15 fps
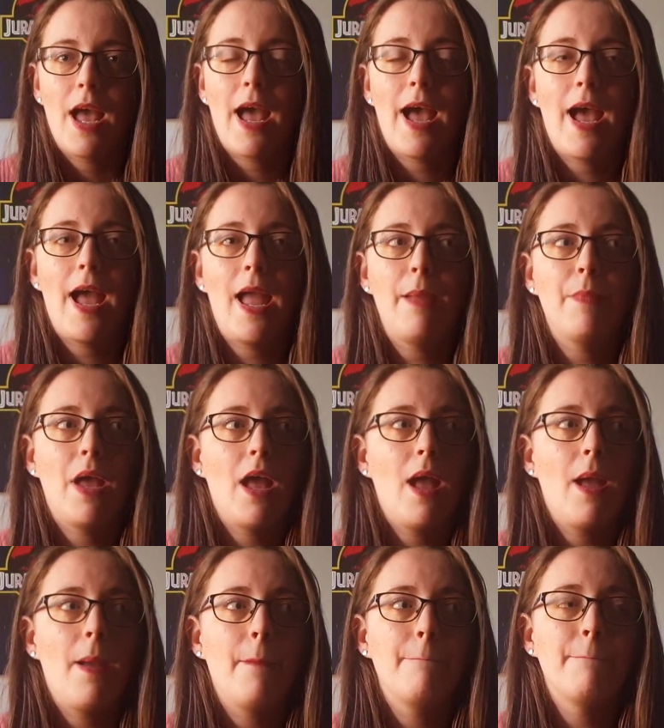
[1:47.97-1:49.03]
I'm
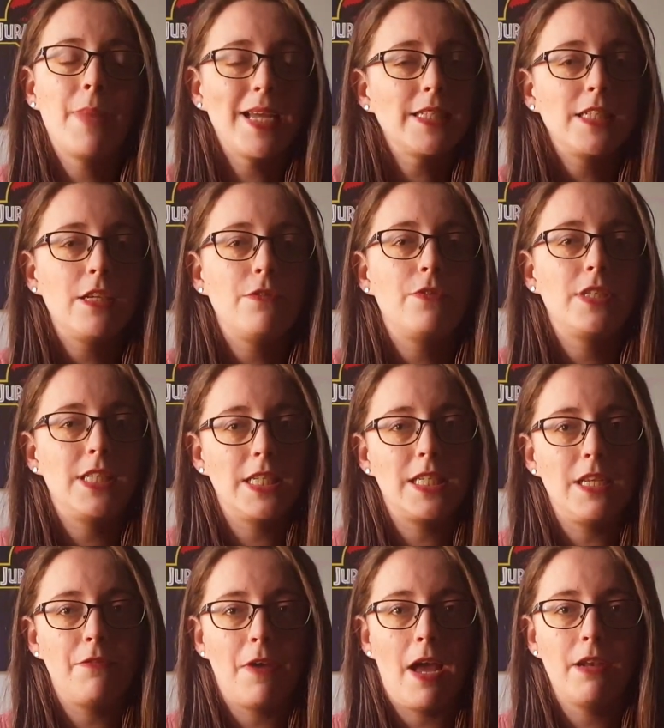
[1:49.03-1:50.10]
a massive
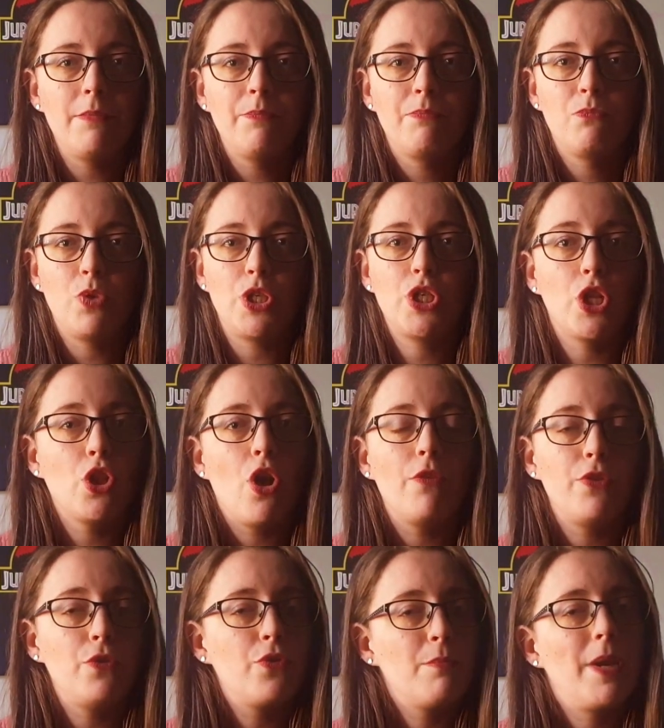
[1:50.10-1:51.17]
Disney fan, which a lot of
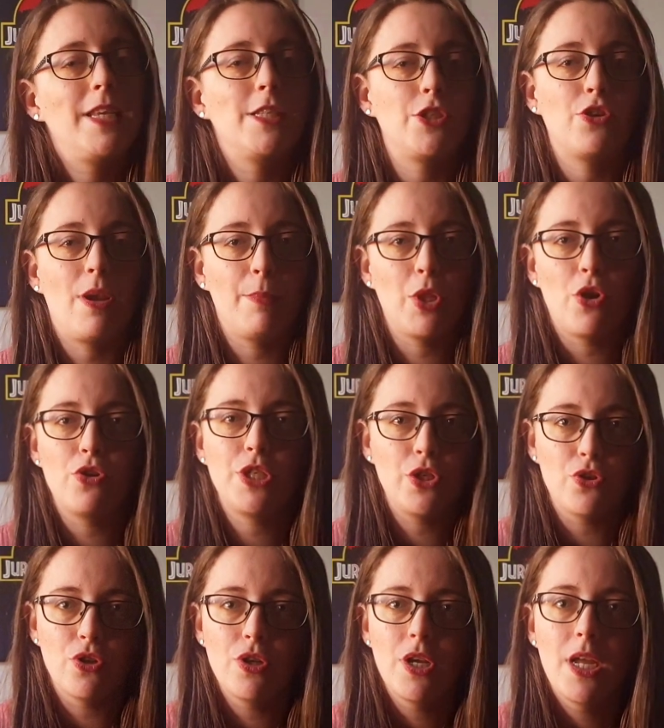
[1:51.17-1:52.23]
you from my Instagram will already
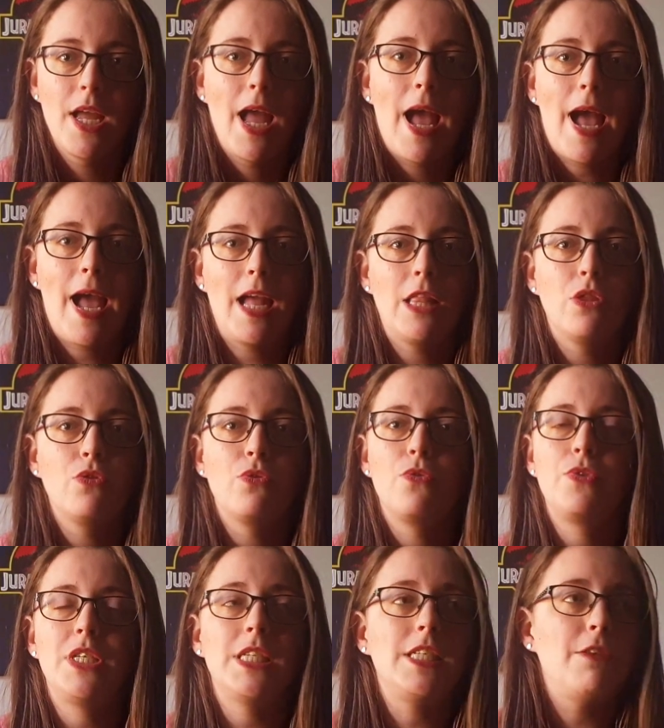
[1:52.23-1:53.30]
know. I
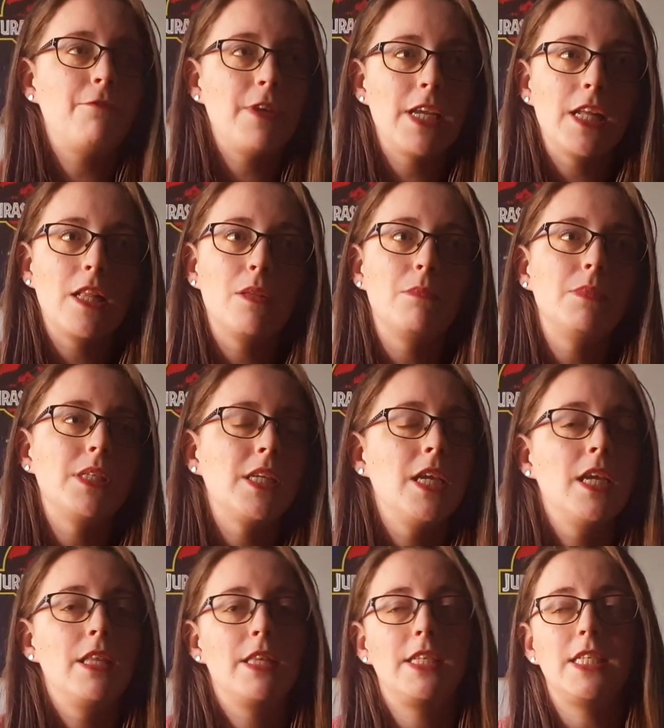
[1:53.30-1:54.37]
love Disney films,
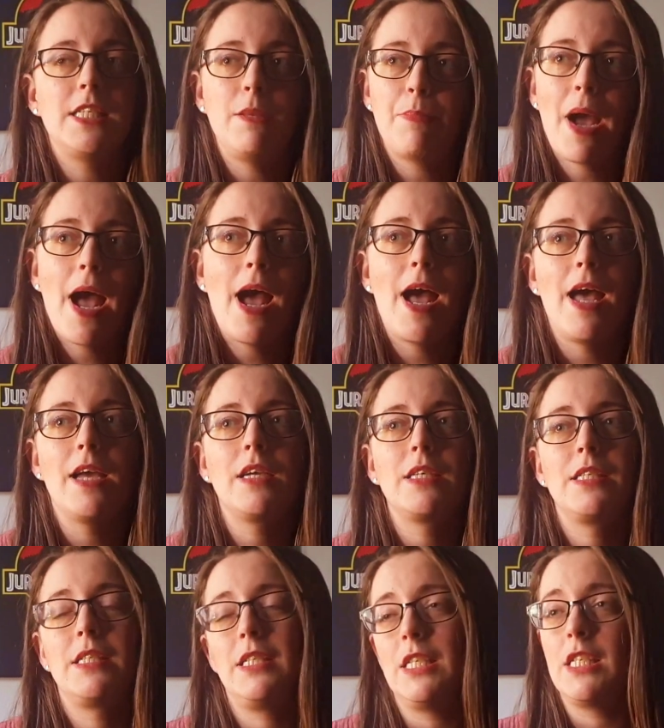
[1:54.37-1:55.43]
the Disney
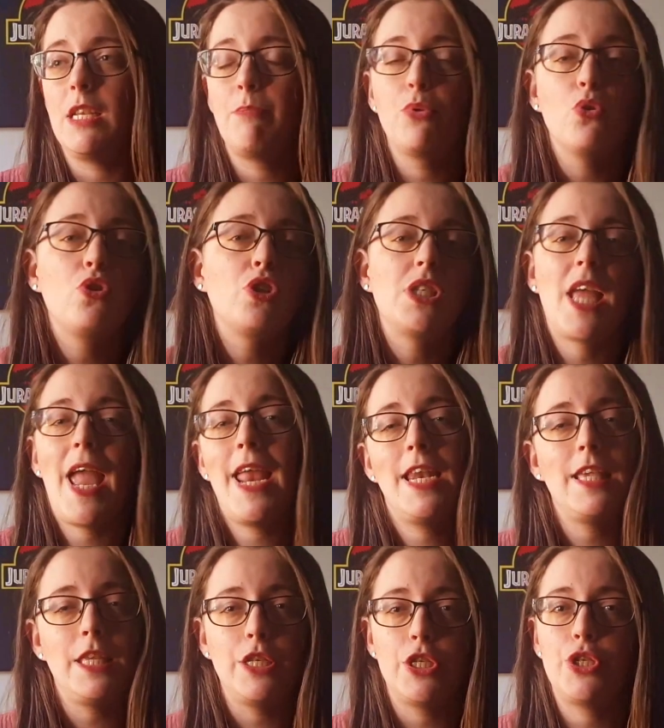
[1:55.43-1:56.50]
parks, Disney books,
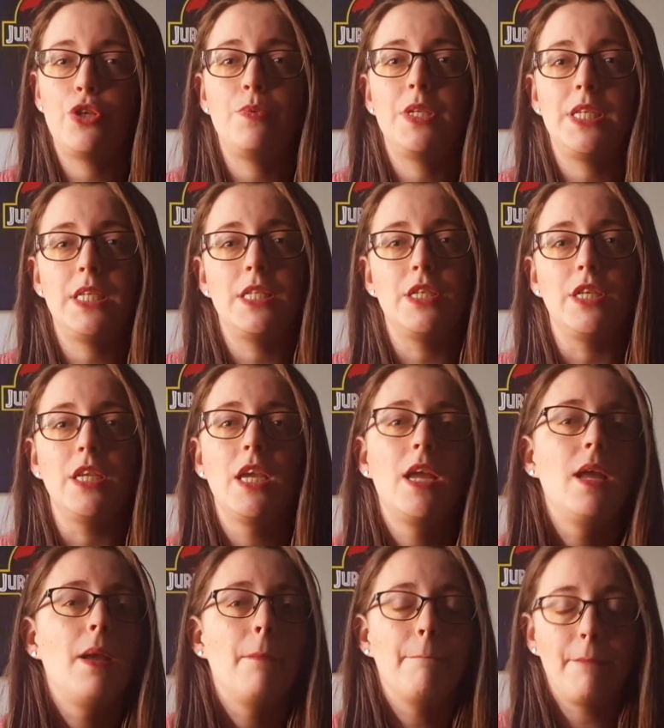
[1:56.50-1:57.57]
anything to do with Disney,
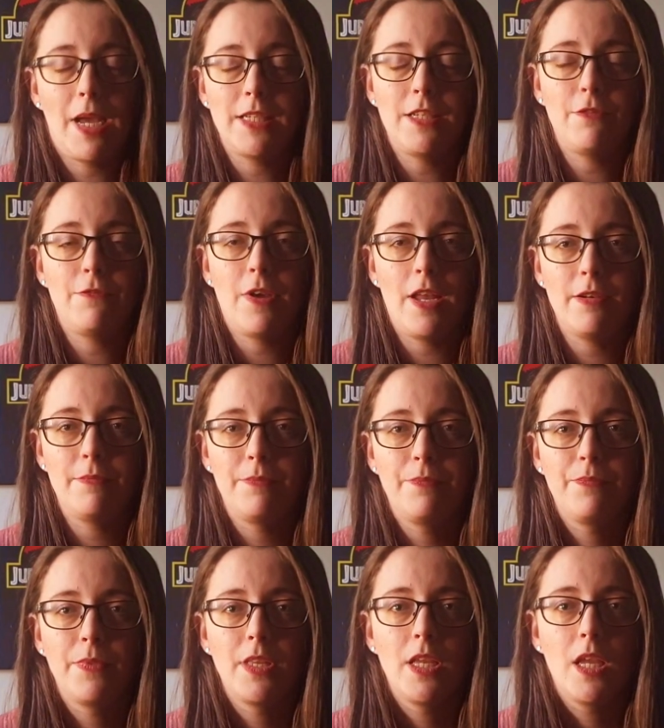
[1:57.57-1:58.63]
massive fan.
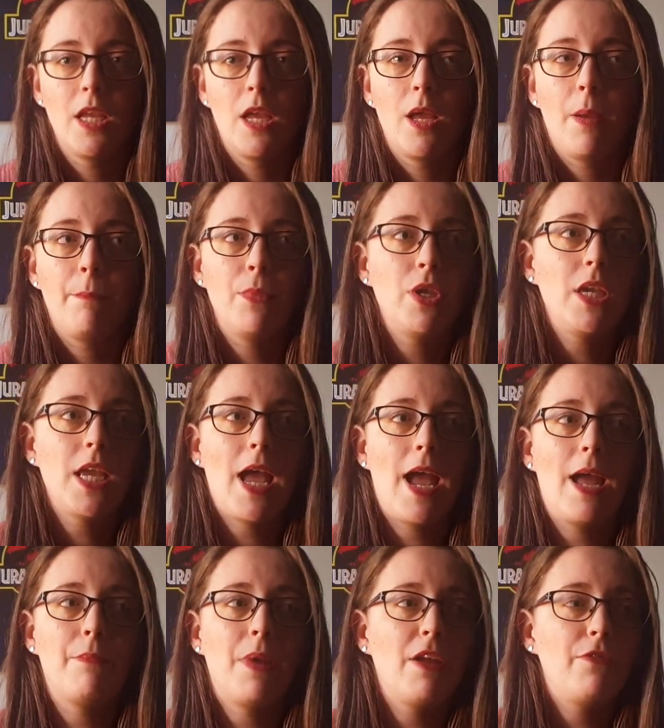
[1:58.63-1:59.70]
Me
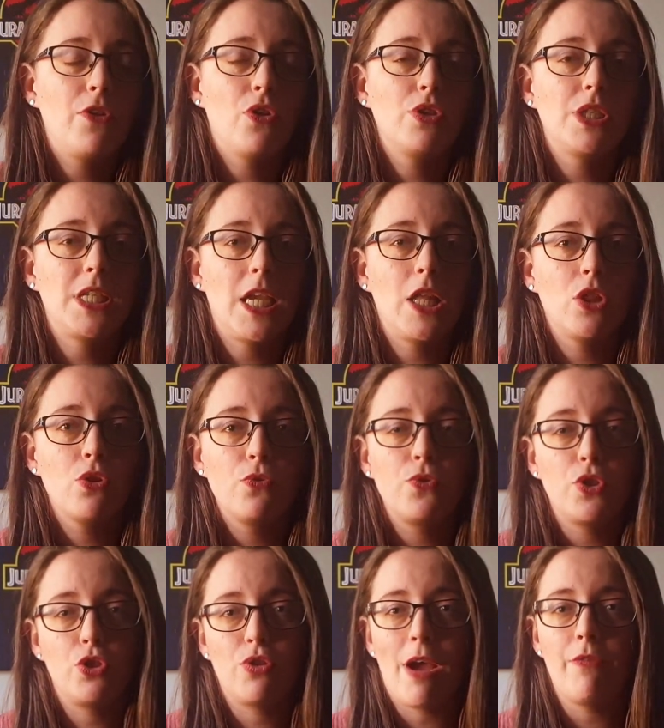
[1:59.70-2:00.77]
and my fiance love
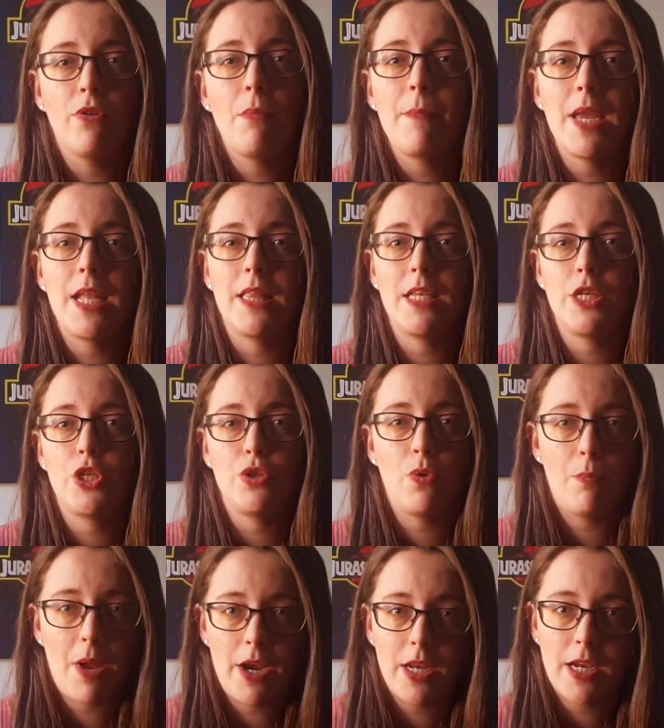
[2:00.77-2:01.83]
to travel, mainly to
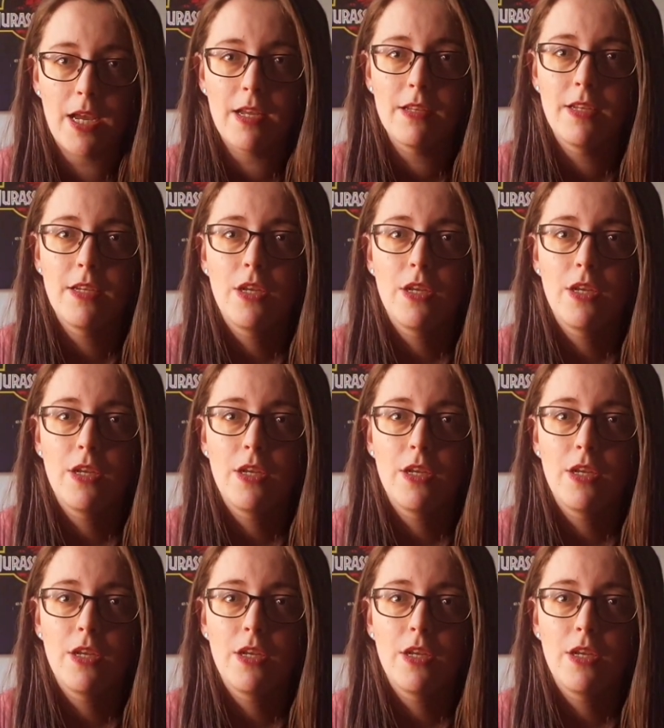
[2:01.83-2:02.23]
America.